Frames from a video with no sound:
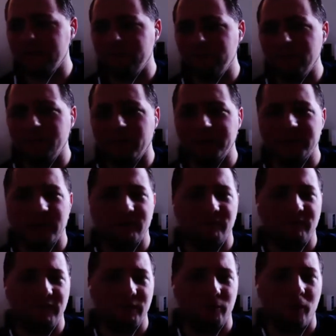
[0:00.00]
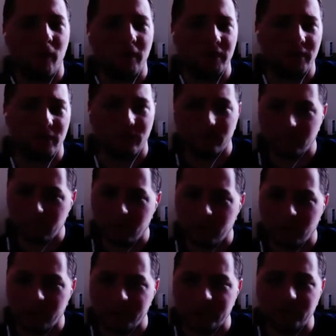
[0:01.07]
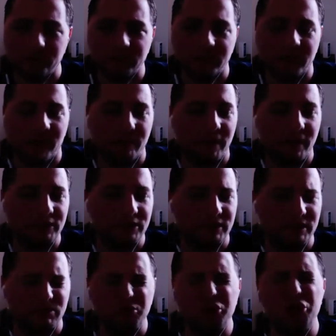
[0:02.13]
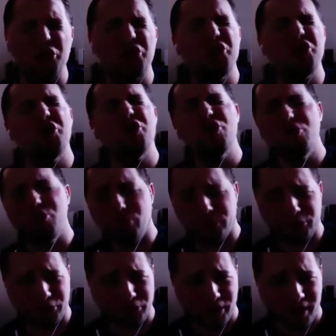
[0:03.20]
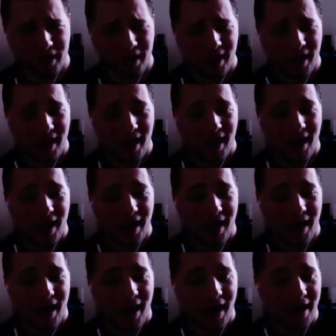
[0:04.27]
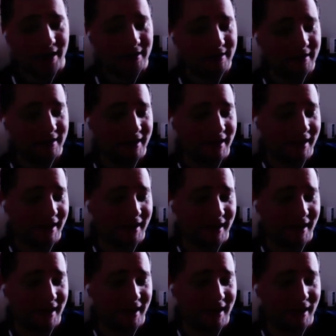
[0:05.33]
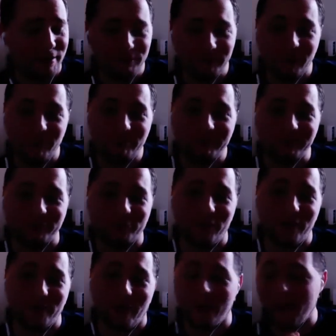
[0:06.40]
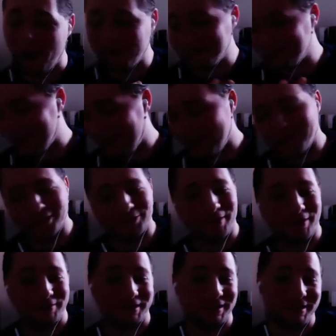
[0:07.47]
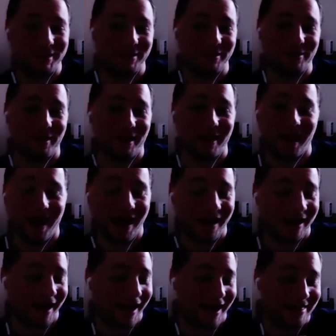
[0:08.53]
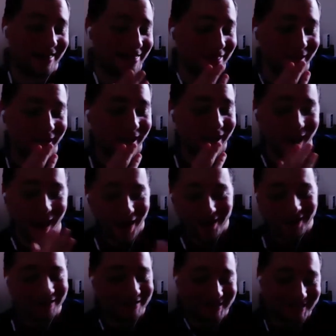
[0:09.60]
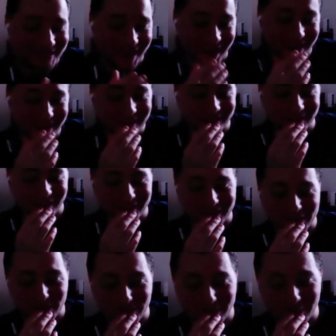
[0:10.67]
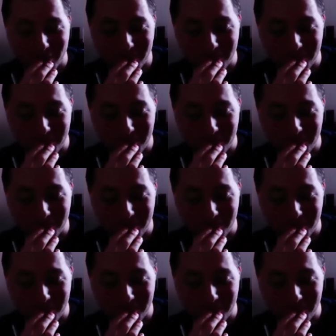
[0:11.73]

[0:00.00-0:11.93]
feet by 10 feet, in terms of dimensions. It was huge, and it was incredible. I wish I had this when I was a kid. I didn't see anything like this, but